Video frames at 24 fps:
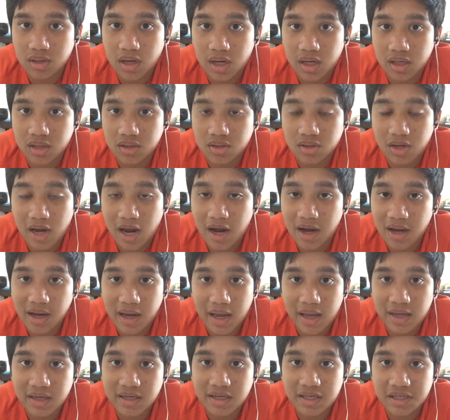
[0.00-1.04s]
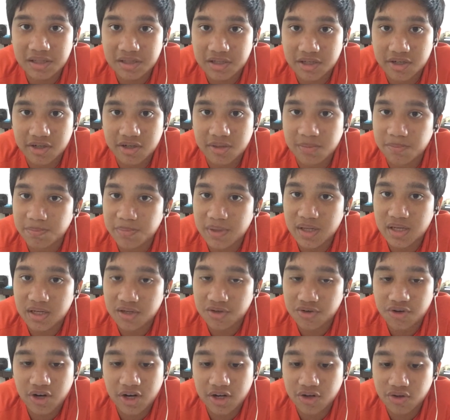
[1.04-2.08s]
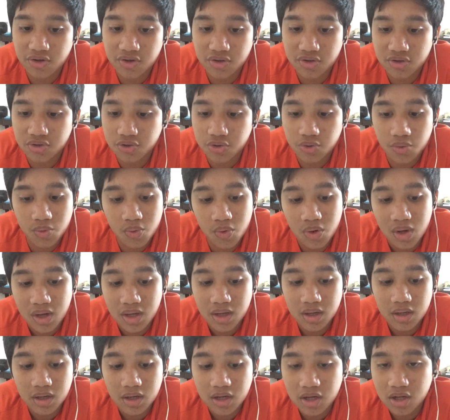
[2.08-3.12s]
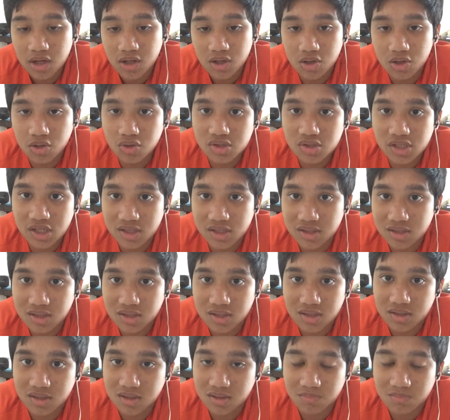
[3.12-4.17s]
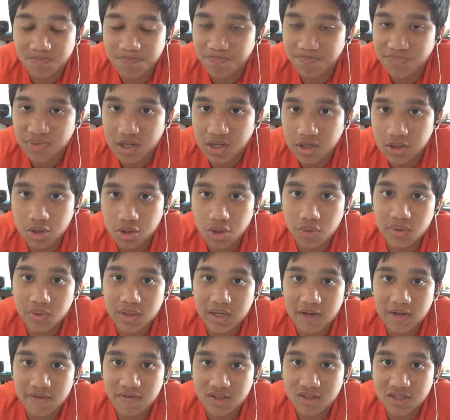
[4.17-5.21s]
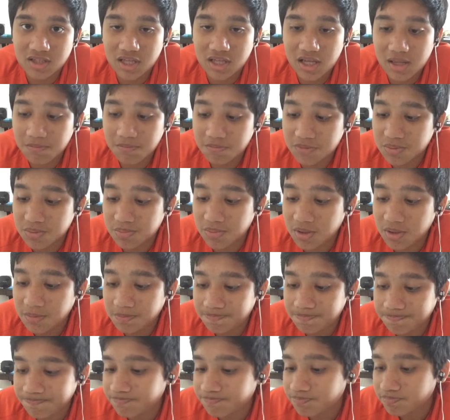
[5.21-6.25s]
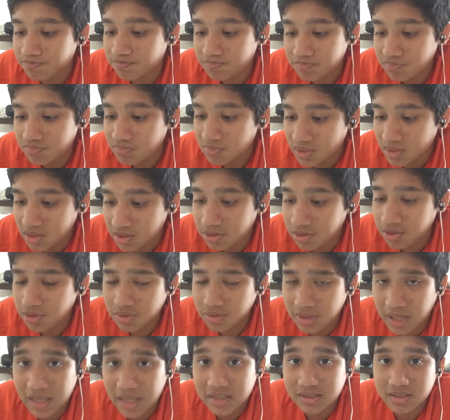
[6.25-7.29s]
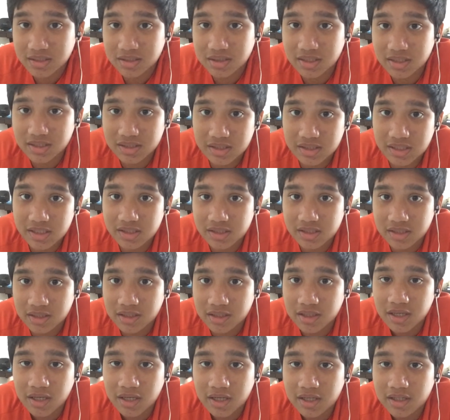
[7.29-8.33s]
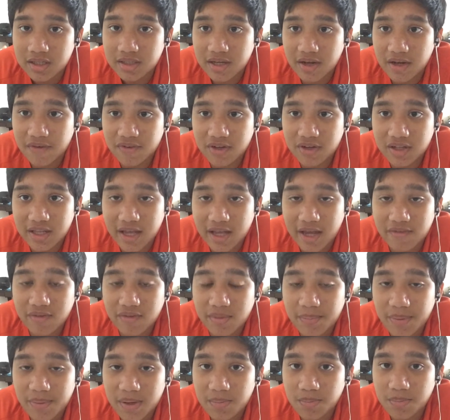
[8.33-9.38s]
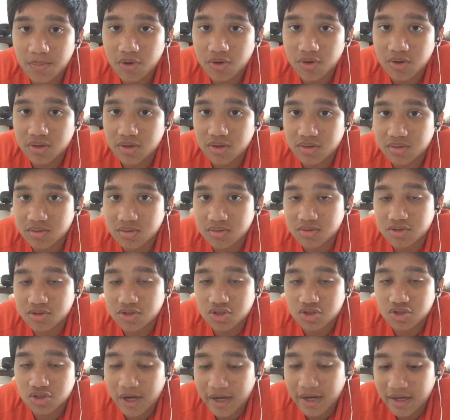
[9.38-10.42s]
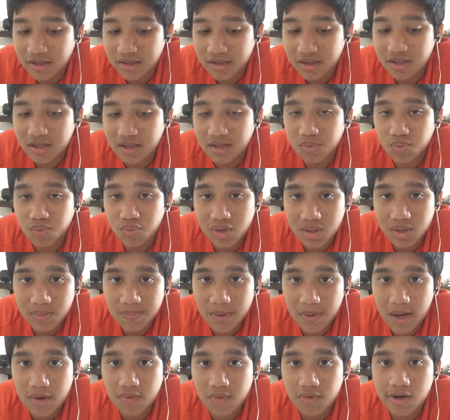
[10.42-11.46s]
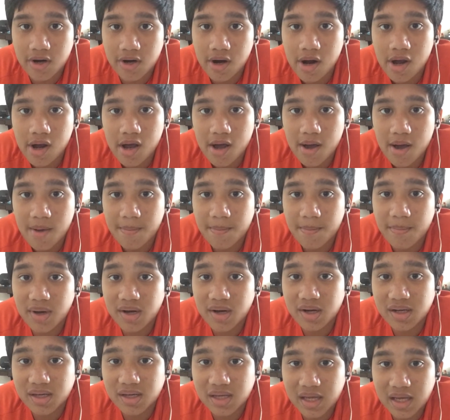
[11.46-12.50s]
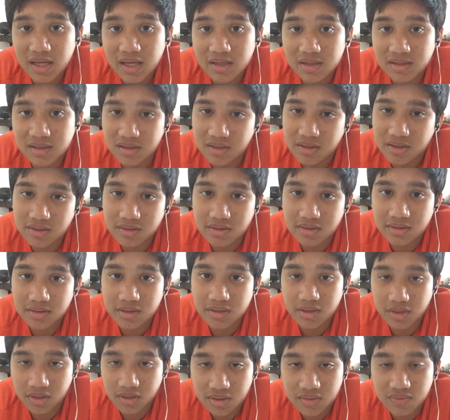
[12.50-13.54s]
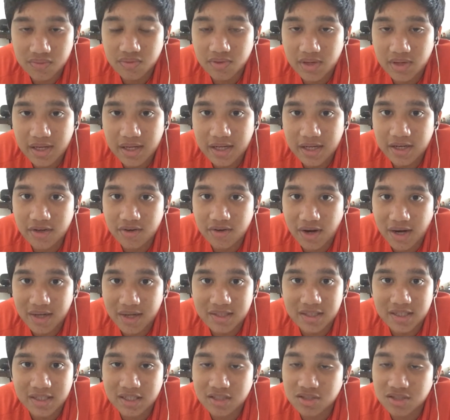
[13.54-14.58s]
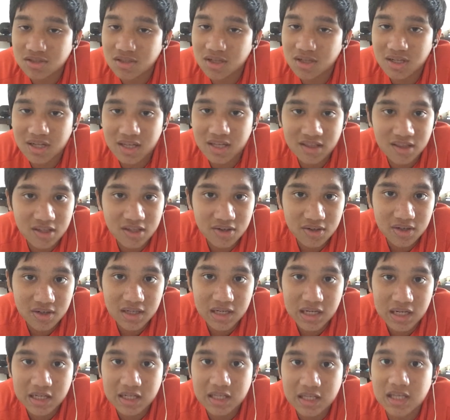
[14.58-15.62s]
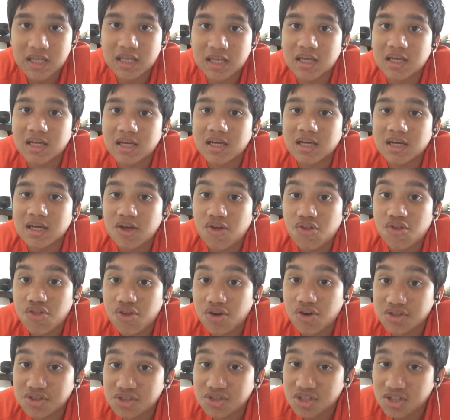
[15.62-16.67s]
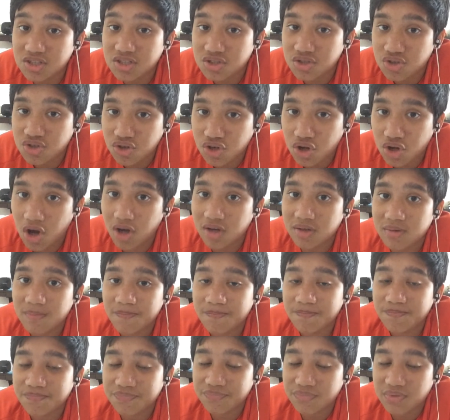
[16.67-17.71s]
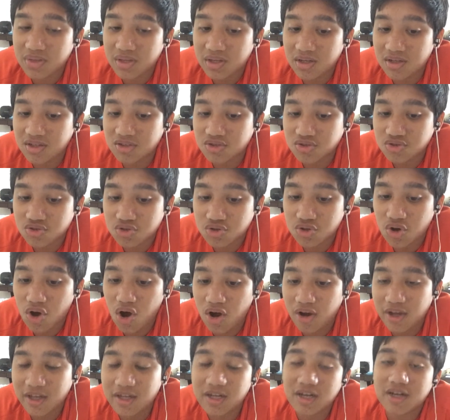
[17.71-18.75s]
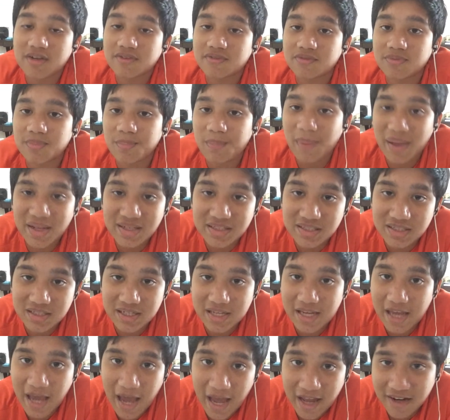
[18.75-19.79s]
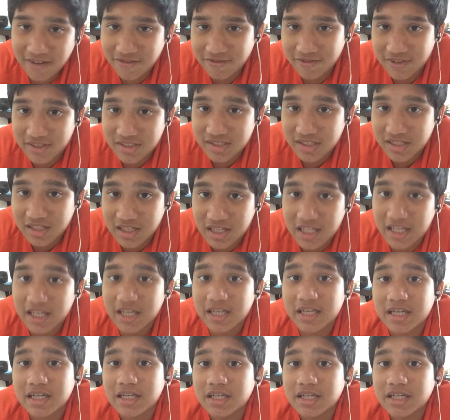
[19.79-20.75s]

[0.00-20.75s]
and ending their unbeaten record to losing to lower level teams, but Newcastle this season definitely have a bit more strength and willpower, but again they're really erratic. It's not like they're unlucky, they're just not strong enough mentally and physically